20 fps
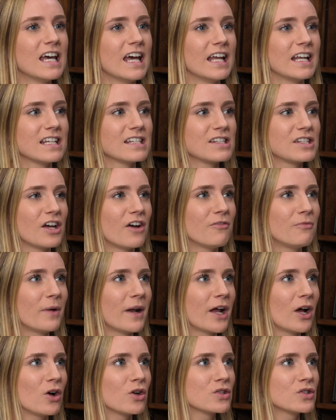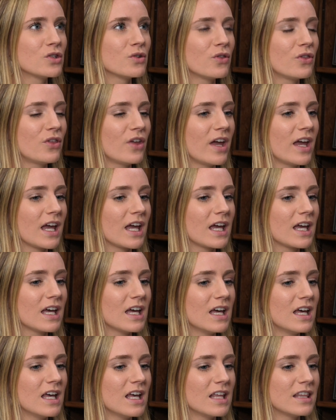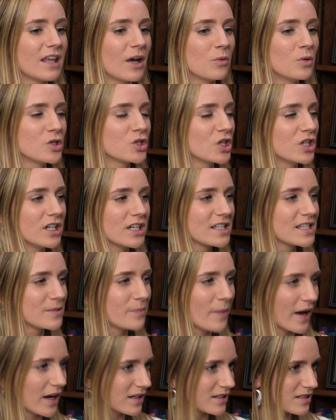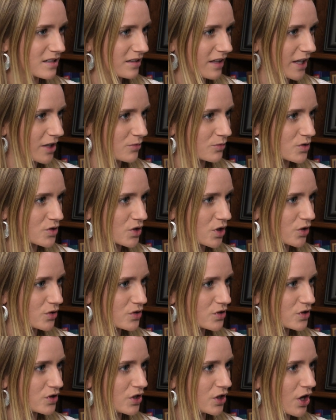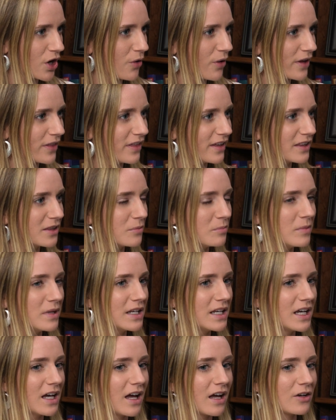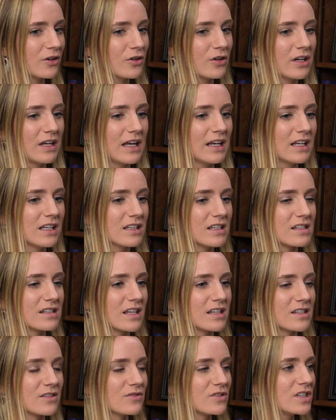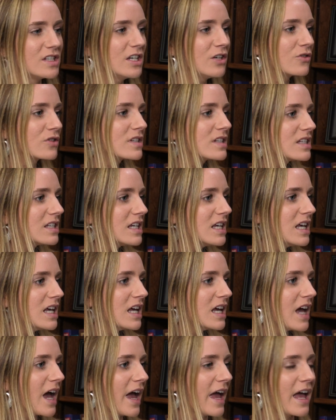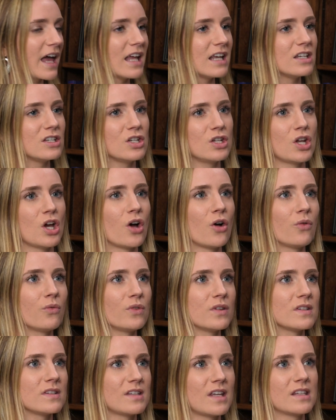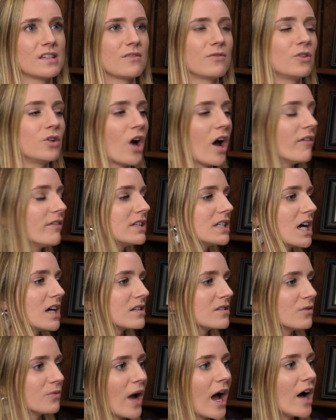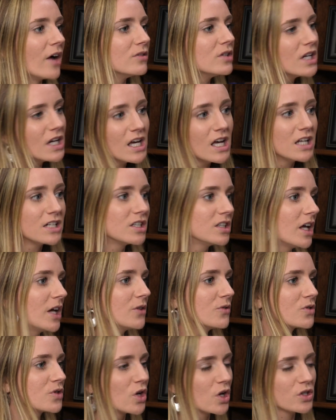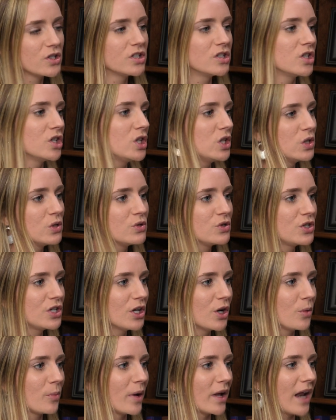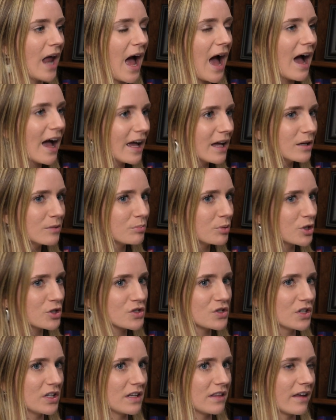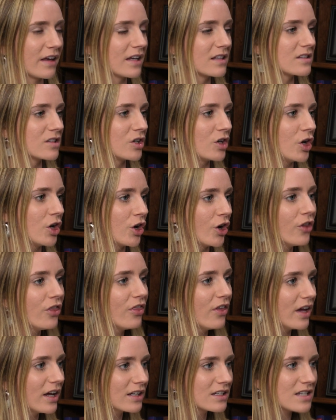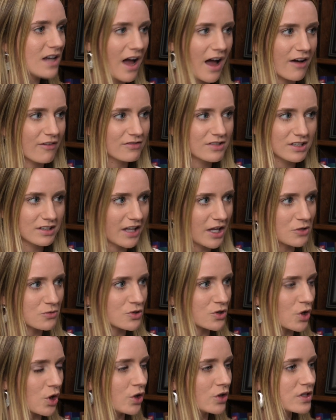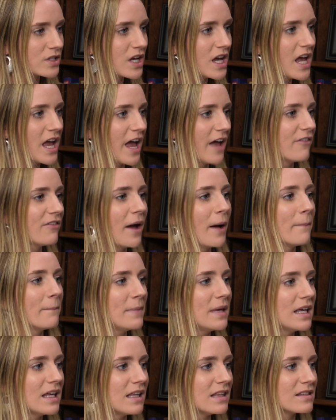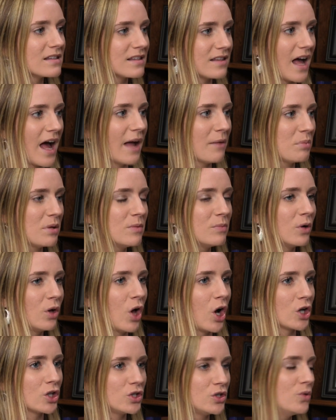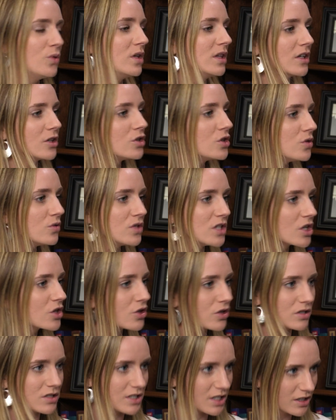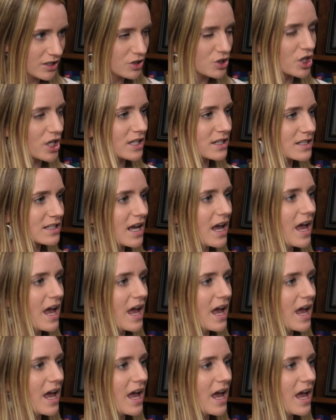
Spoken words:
it is tough, but I also think that we shouldn't expect delayed results. You know, I think the media created the sense of secrecy and, you know, this sense of gravitas around delayed results. It's a huge deal. But I personally think it's a good thing to have delayed results if that means that people are doing their due diligence